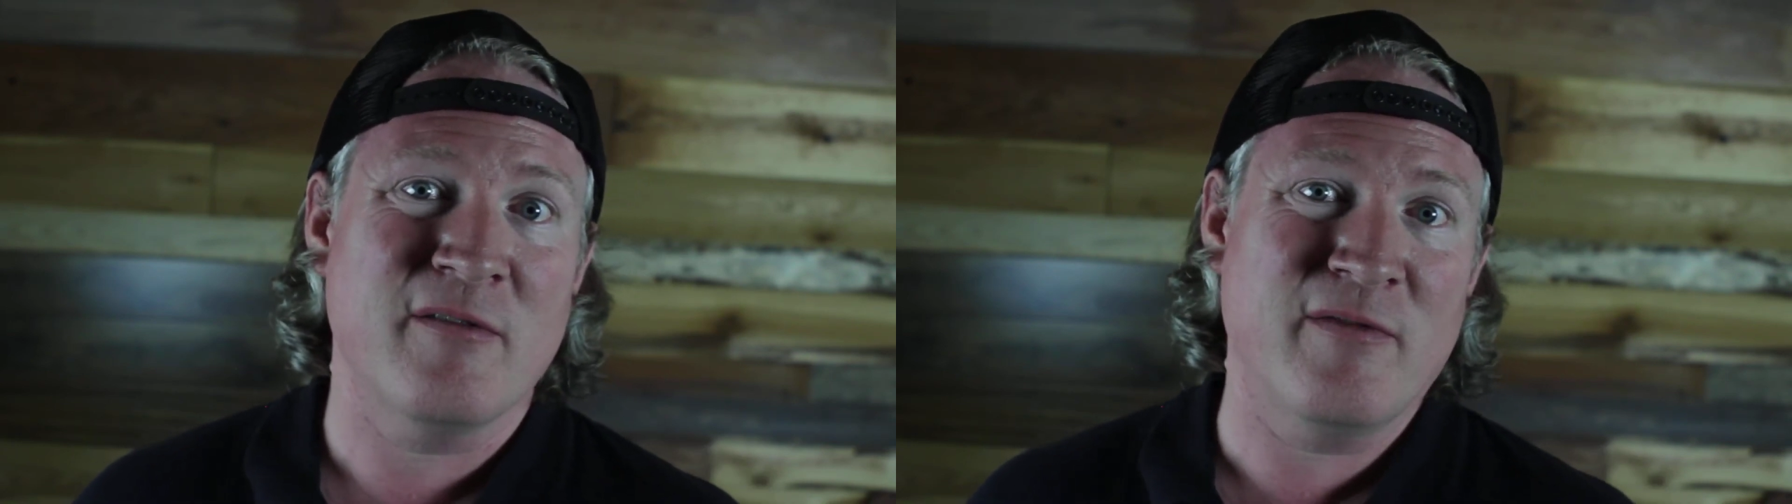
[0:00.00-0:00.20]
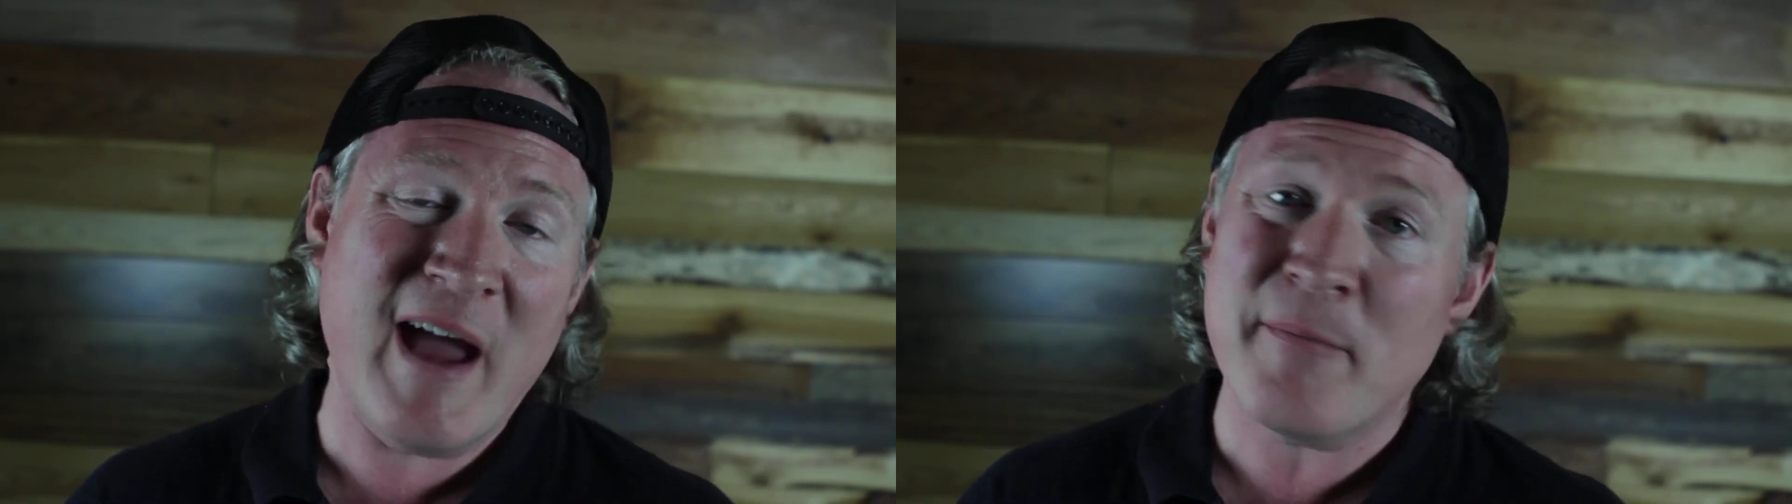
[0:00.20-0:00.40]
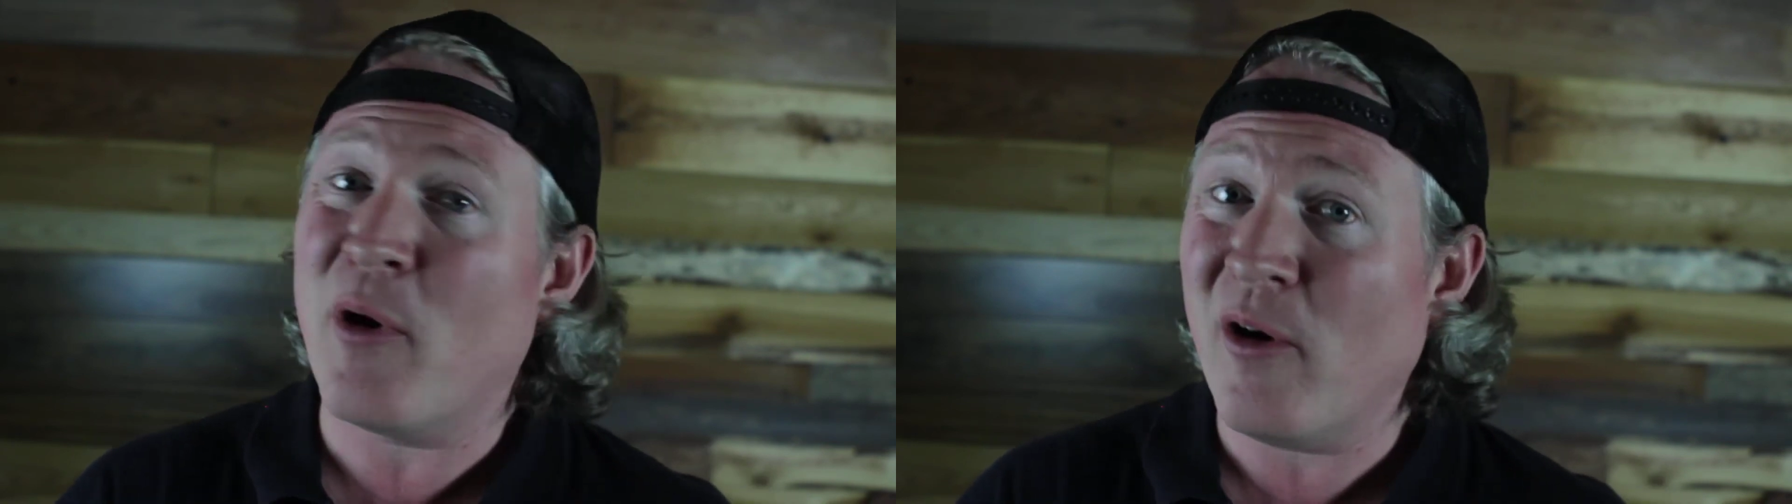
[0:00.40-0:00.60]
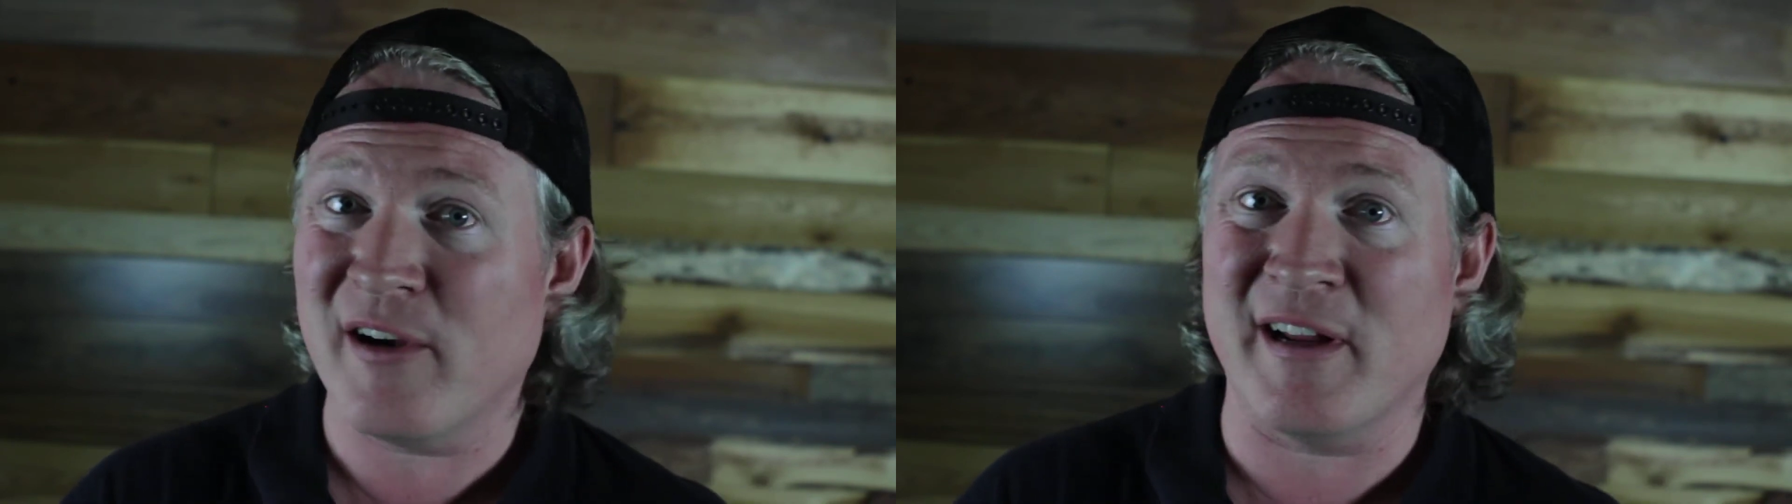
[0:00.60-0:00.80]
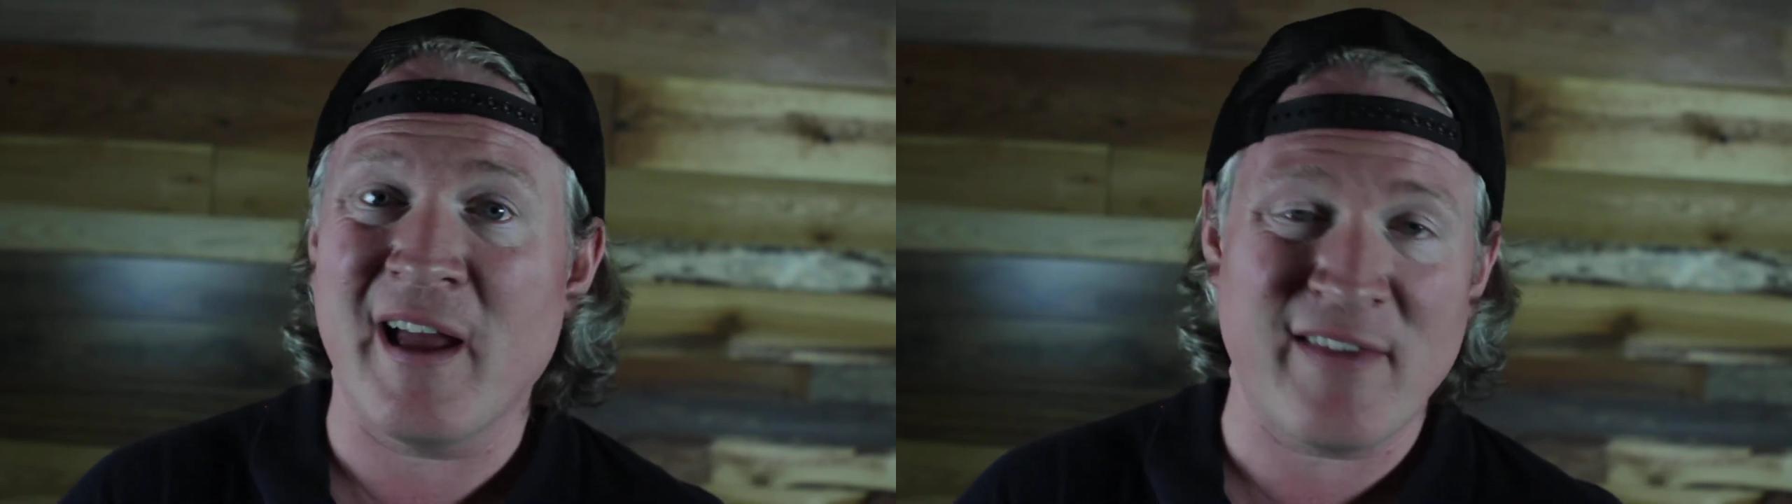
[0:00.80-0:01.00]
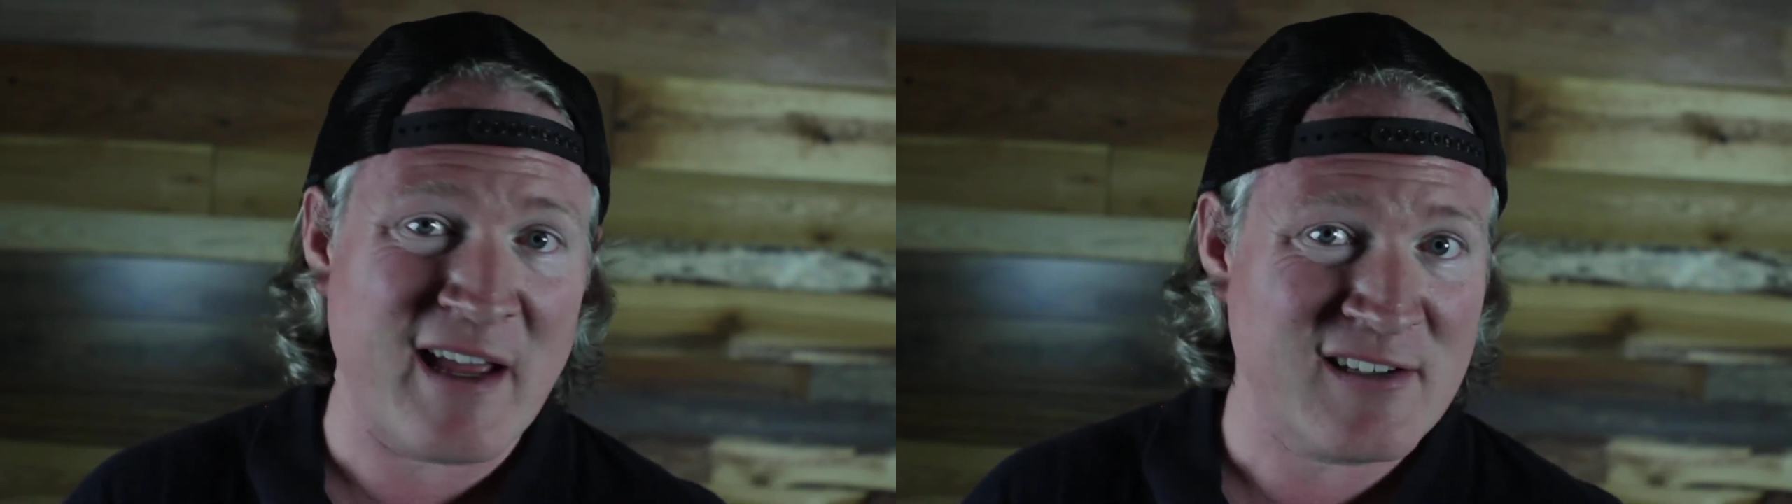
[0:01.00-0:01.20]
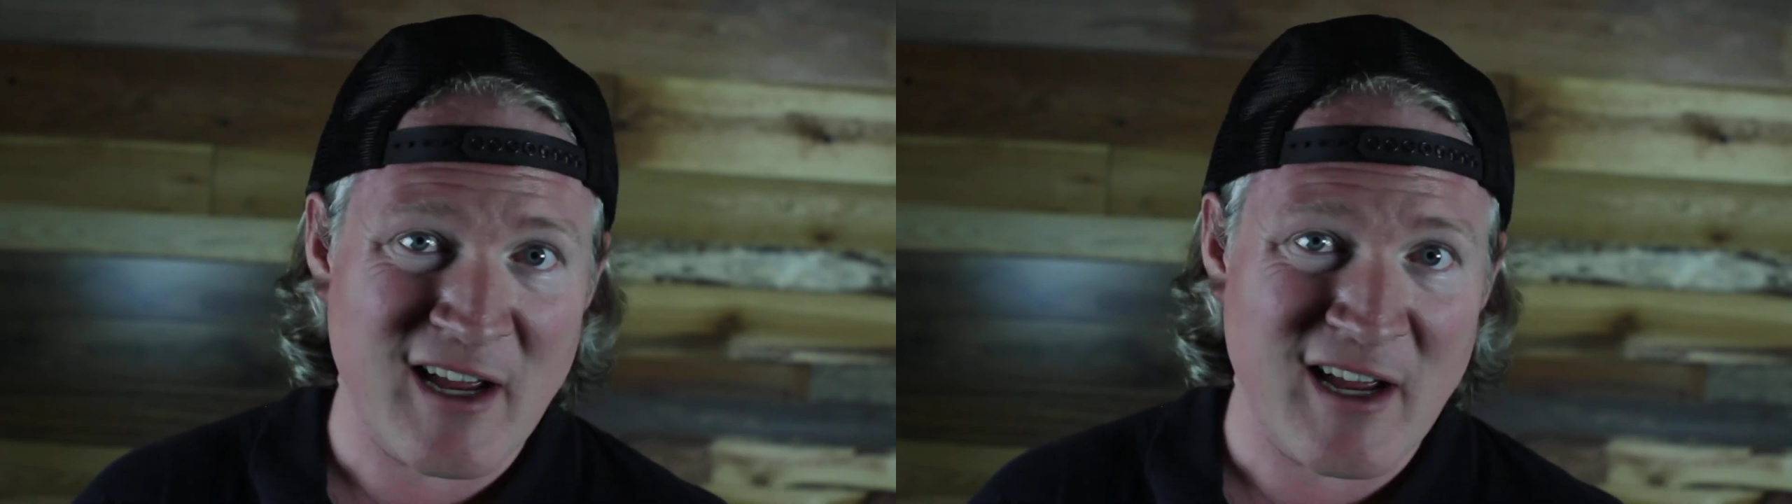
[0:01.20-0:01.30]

that party at that